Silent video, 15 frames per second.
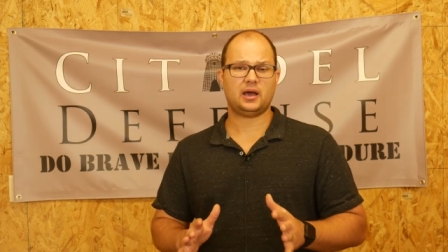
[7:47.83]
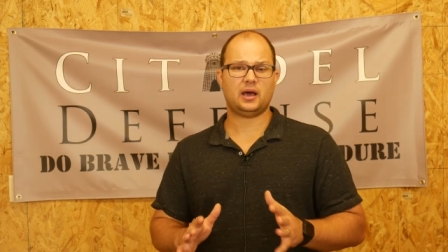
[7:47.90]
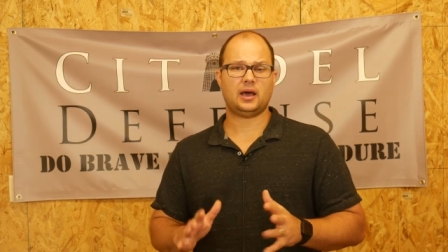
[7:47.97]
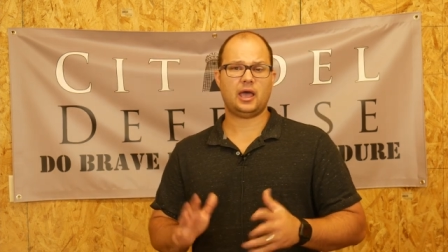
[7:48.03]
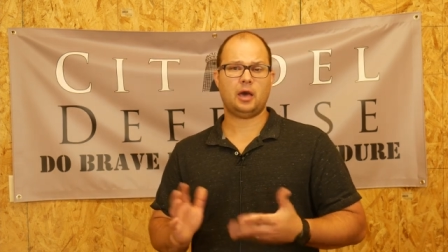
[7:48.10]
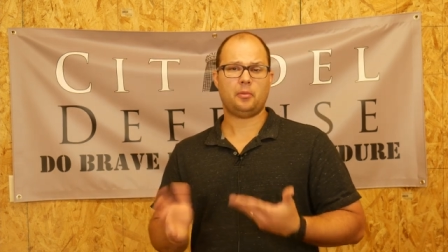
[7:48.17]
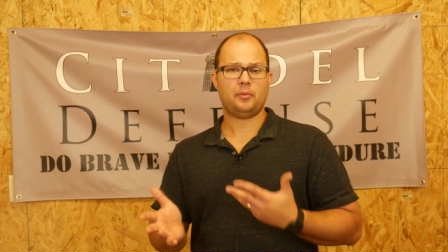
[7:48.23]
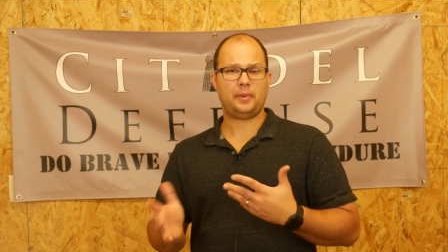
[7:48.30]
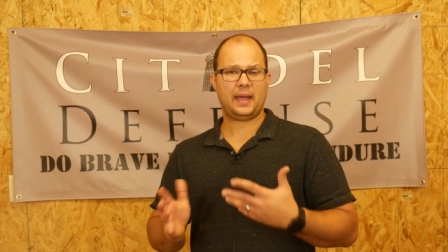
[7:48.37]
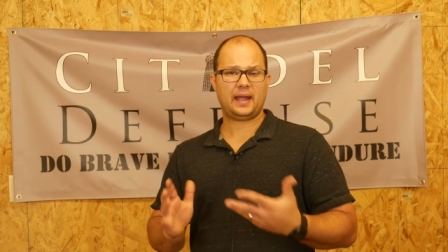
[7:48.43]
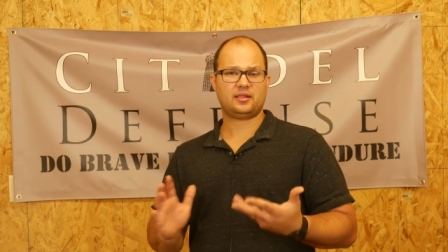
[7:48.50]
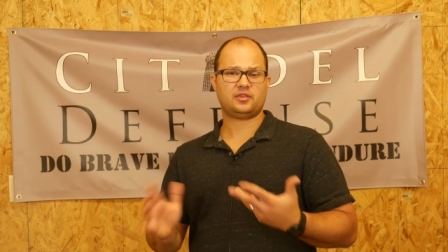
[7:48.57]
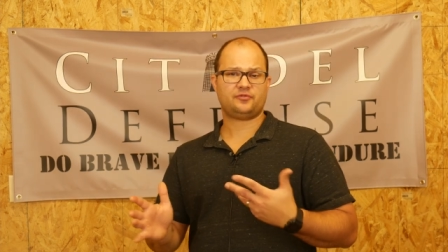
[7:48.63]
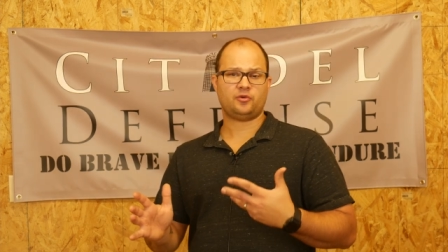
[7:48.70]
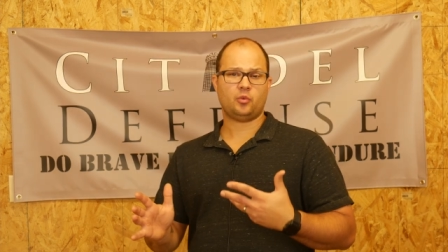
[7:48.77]
uh, elbow
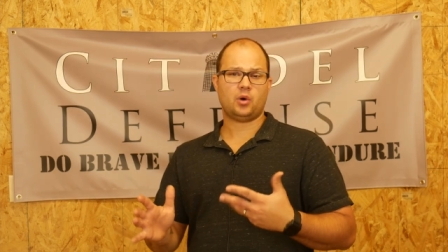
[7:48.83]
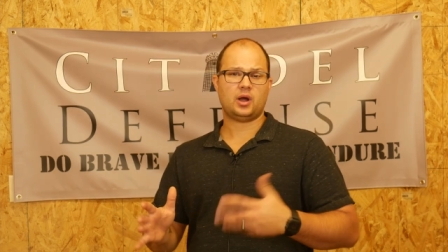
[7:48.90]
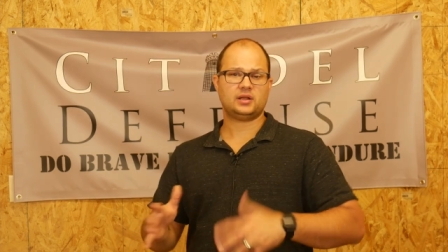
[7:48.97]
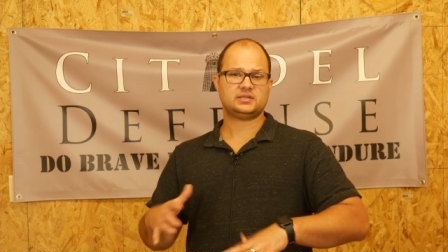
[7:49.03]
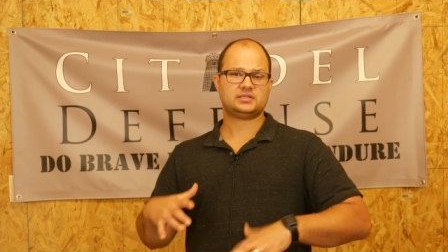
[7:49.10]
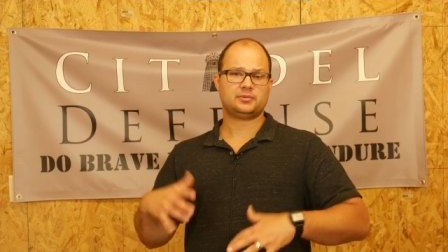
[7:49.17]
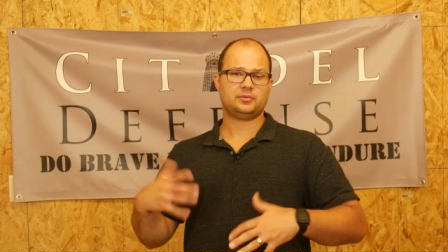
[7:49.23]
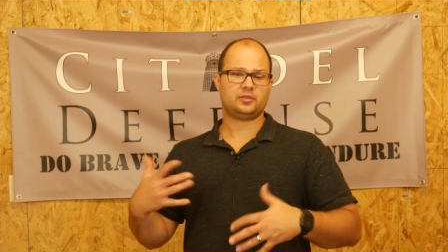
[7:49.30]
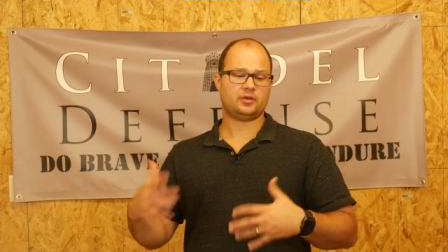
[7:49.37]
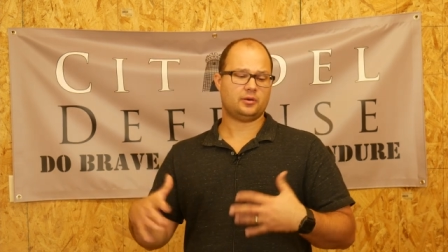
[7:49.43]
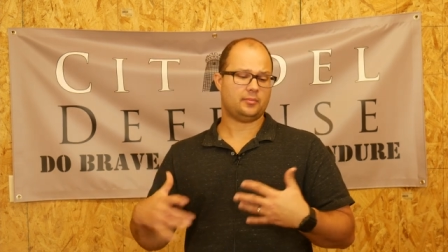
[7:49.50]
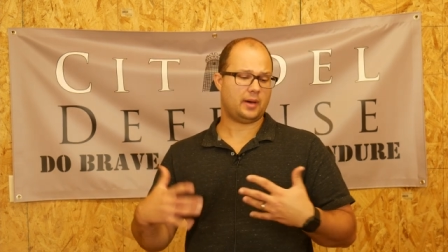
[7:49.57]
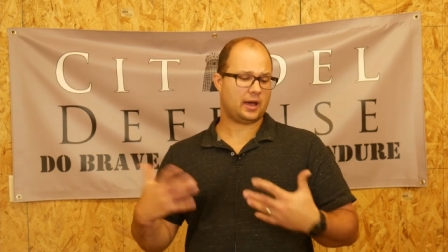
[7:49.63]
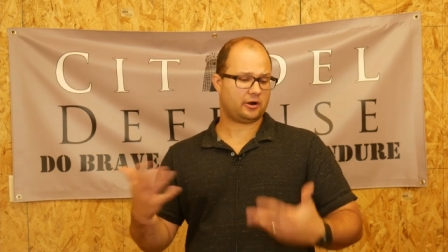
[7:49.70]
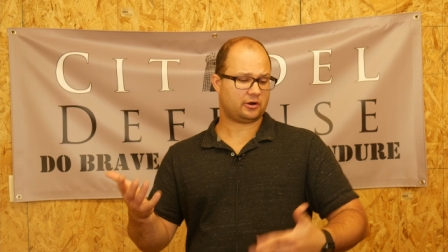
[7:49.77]
pads if you want. Some of
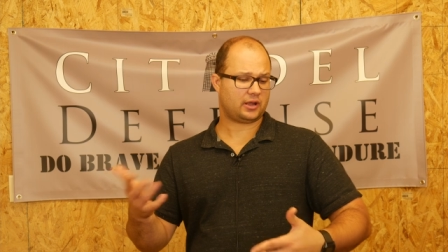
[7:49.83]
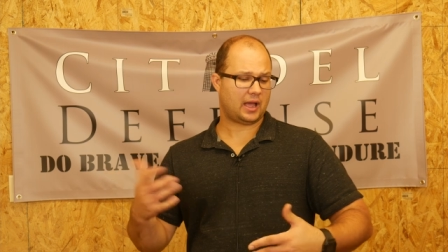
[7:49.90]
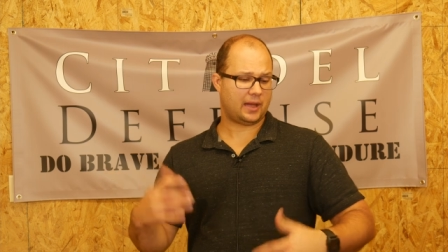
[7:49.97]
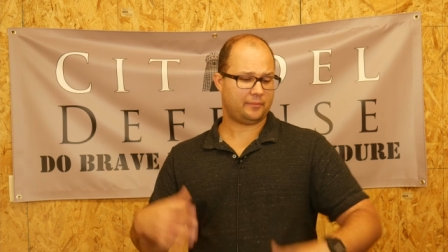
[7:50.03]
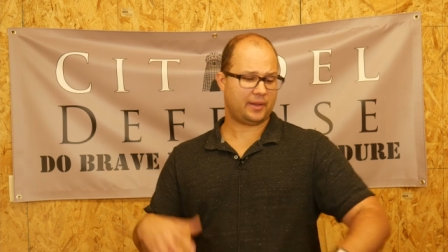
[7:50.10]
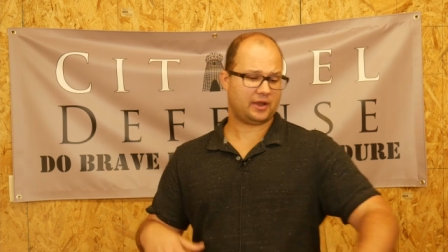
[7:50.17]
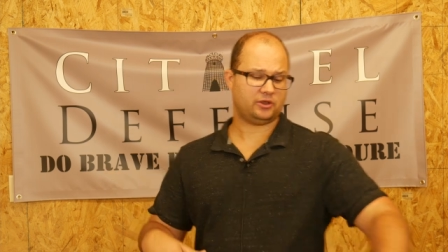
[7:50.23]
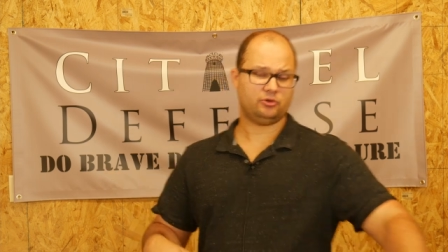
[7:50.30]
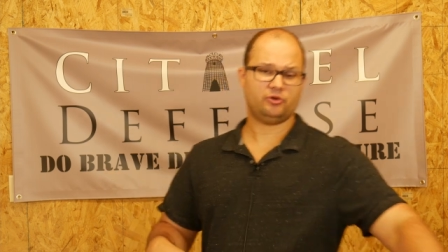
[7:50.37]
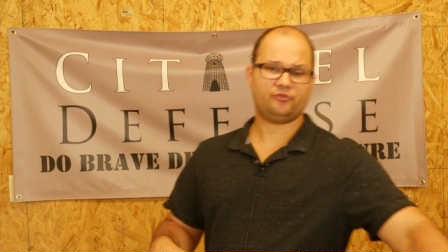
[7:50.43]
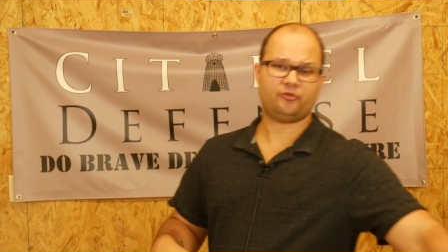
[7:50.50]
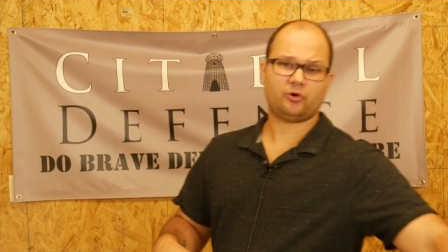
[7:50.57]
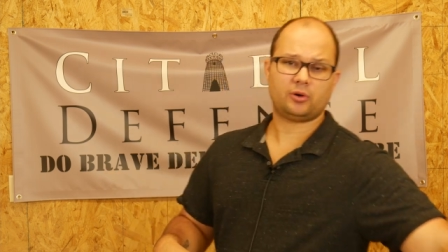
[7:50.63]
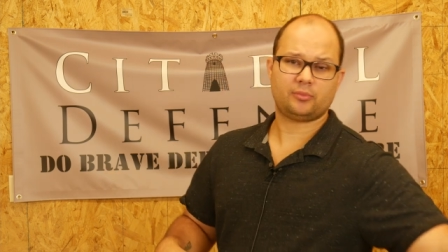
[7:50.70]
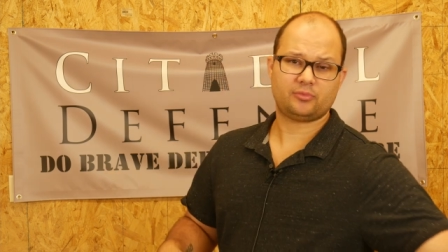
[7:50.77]
the modern combat
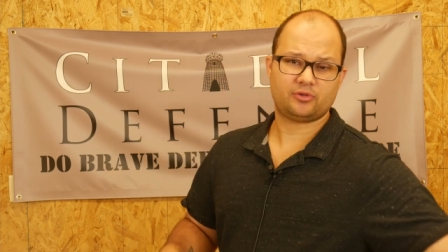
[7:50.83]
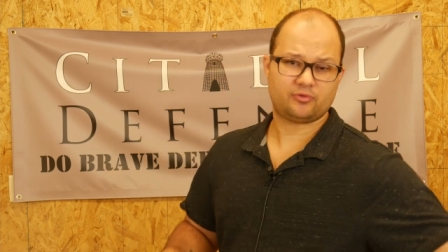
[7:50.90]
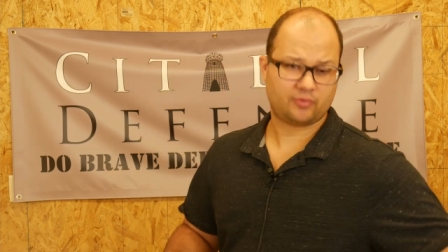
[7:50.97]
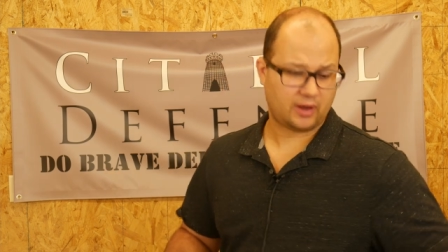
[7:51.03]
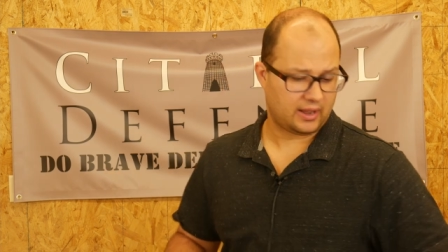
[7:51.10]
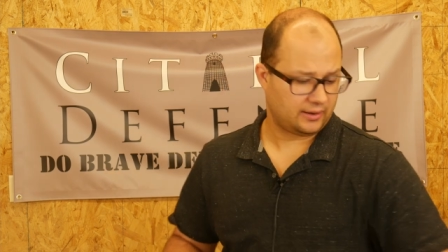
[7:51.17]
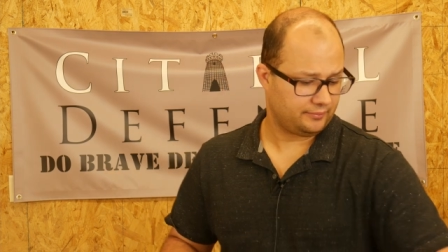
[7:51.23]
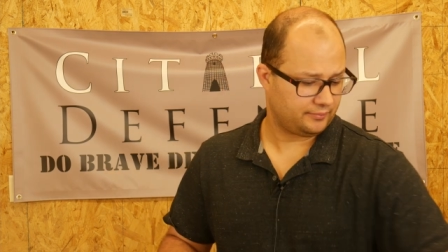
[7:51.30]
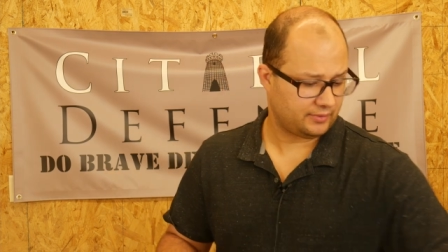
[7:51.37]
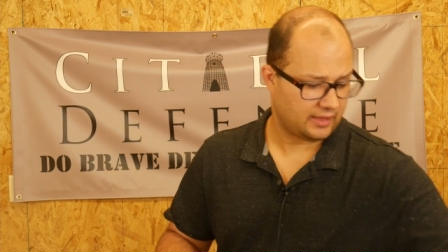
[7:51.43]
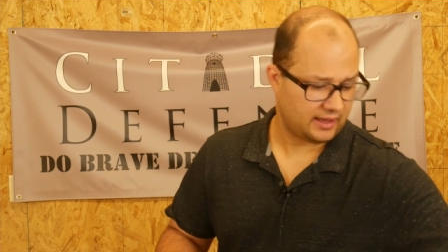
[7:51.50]
uniforms, right,